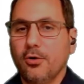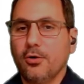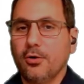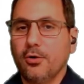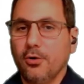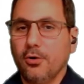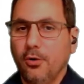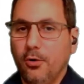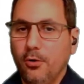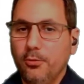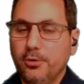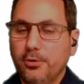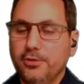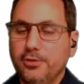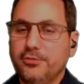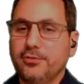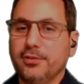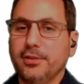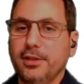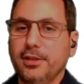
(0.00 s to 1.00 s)

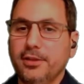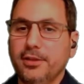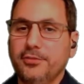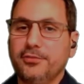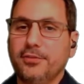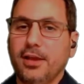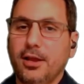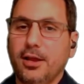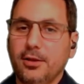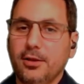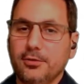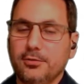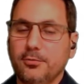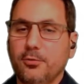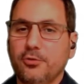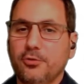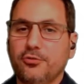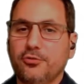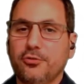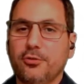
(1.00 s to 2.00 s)
always list out
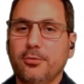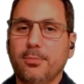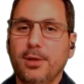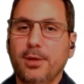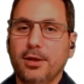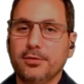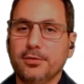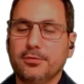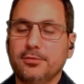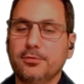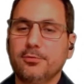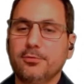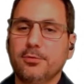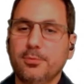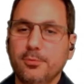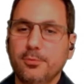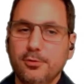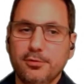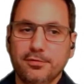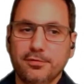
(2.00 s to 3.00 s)
what you're about to
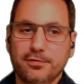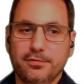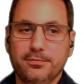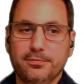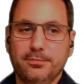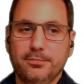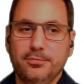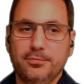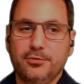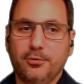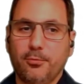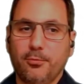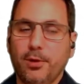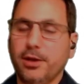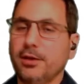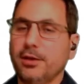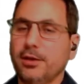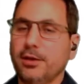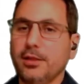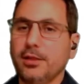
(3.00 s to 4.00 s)
remove. So run
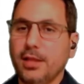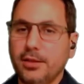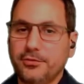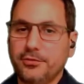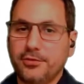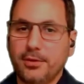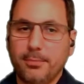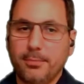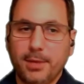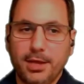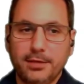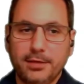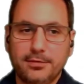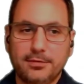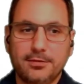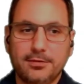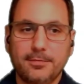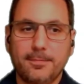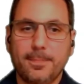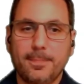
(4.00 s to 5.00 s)
an ls command.
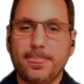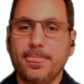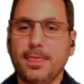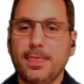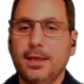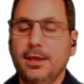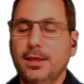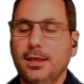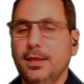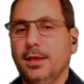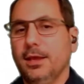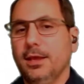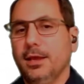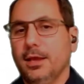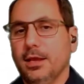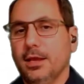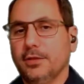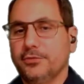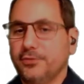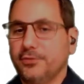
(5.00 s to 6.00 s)

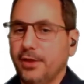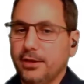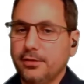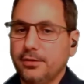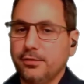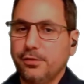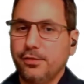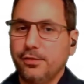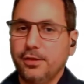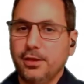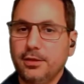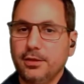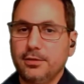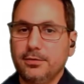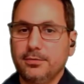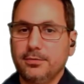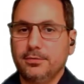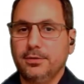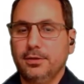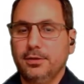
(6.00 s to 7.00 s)
And second thing,
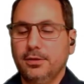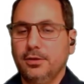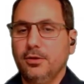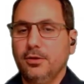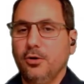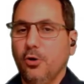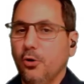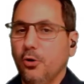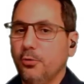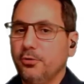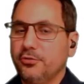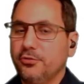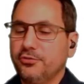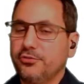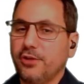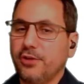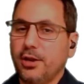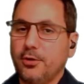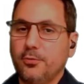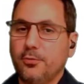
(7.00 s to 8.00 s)
always
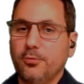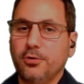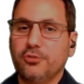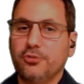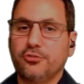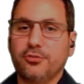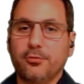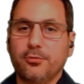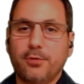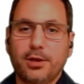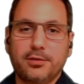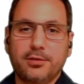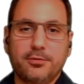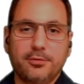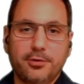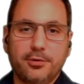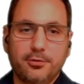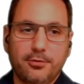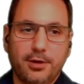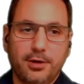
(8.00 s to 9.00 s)
check which directory
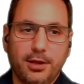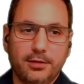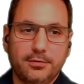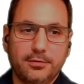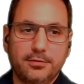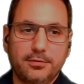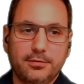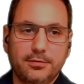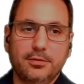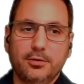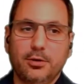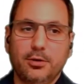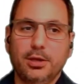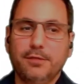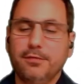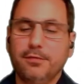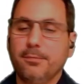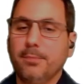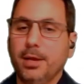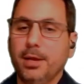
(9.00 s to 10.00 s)
you're at.
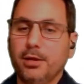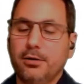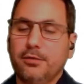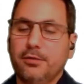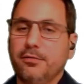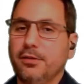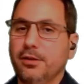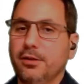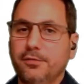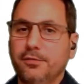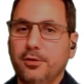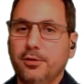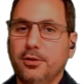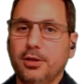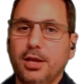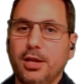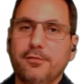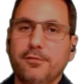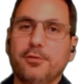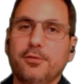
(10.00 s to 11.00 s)
Even better if you can
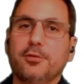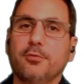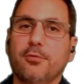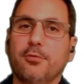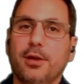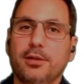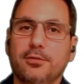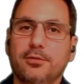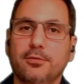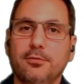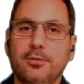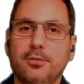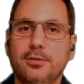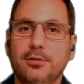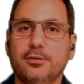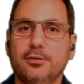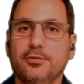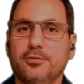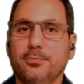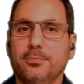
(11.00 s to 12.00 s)
have your directory
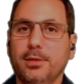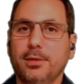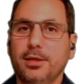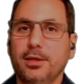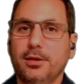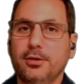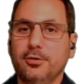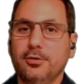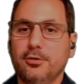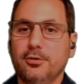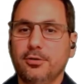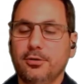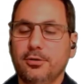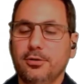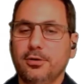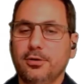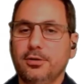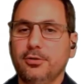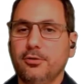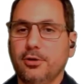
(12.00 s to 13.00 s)
displayed in
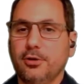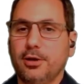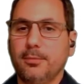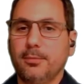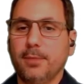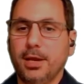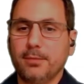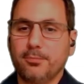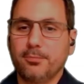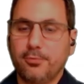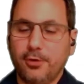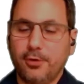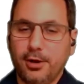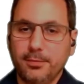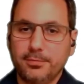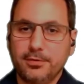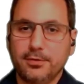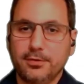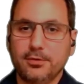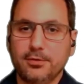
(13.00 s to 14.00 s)
your command
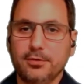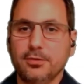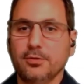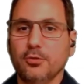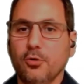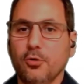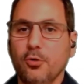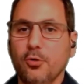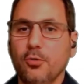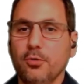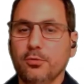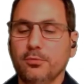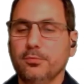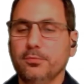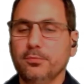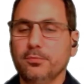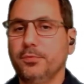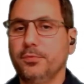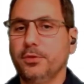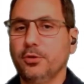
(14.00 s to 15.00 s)
prompt and know
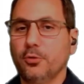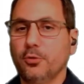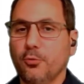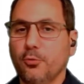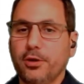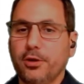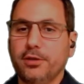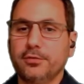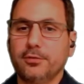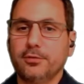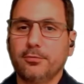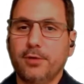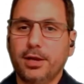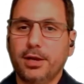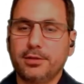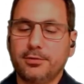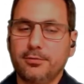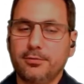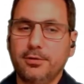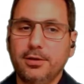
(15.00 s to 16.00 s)
your working
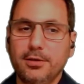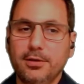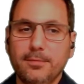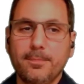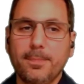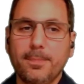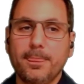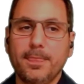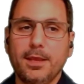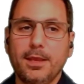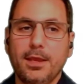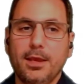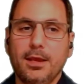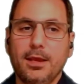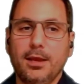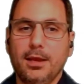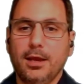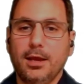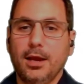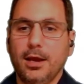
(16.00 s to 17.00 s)
directory.
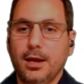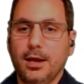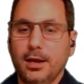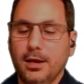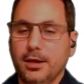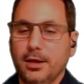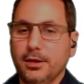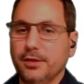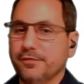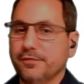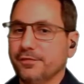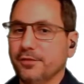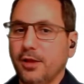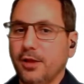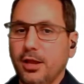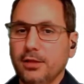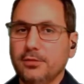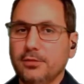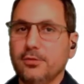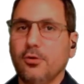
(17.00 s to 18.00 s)
If
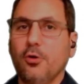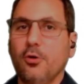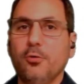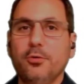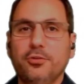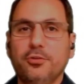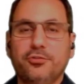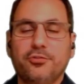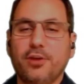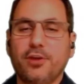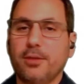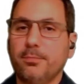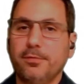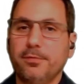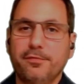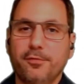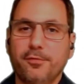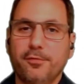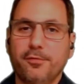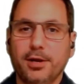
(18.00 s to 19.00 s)
not, always check
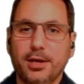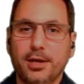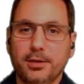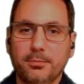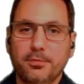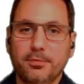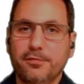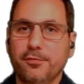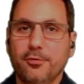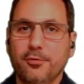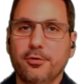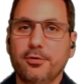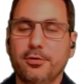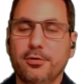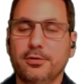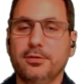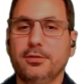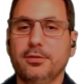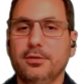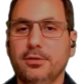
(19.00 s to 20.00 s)
beforehand before
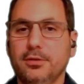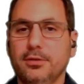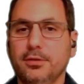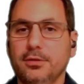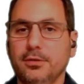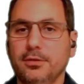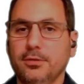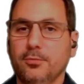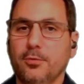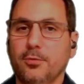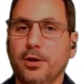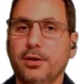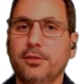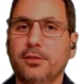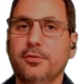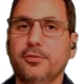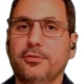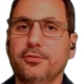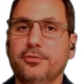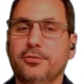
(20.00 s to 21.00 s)
running
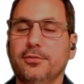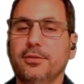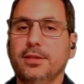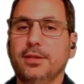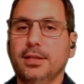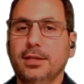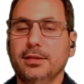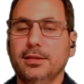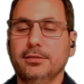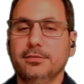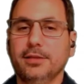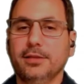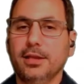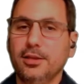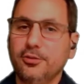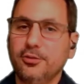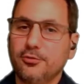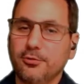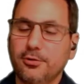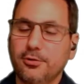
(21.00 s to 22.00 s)
these
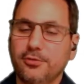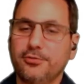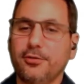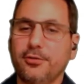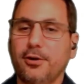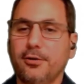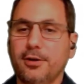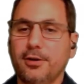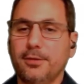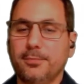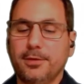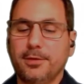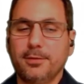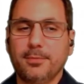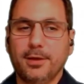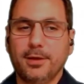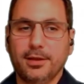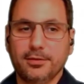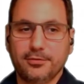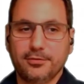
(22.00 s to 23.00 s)
dangerous RM
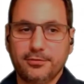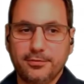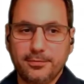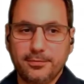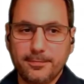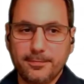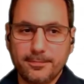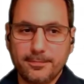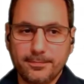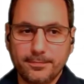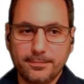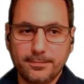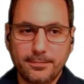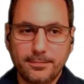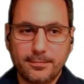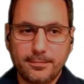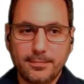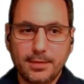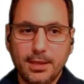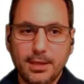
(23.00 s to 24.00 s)
commands.
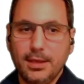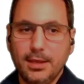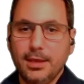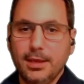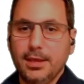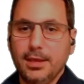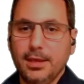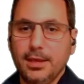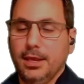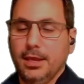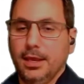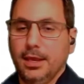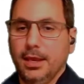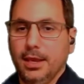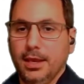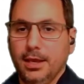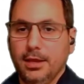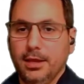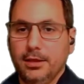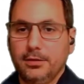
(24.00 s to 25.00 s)

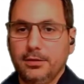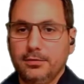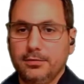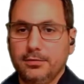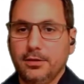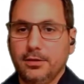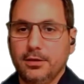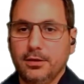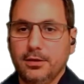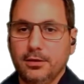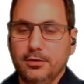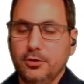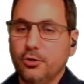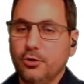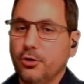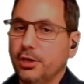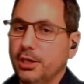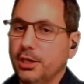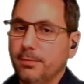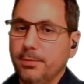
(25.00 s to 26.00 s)
And
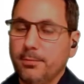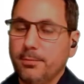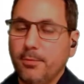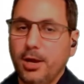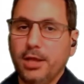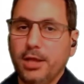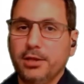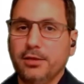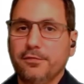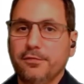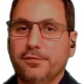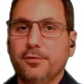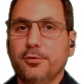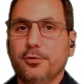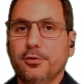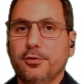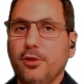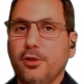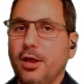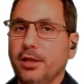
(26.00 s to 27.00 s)
keep in mind, if
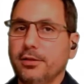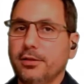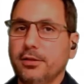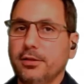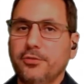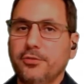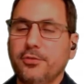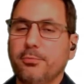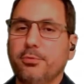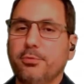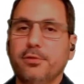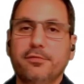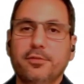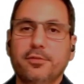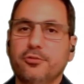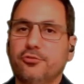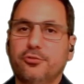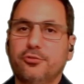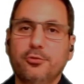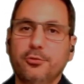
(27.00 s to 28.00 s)
you're logged in as a
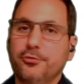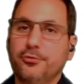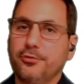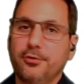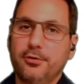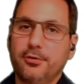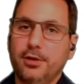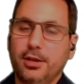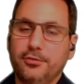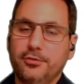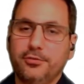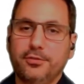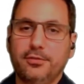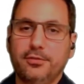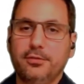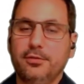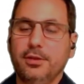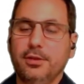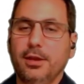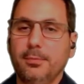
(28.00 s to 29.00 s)
privileged user, as
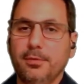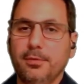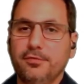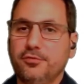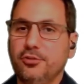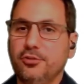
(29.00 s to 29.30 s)
the MFG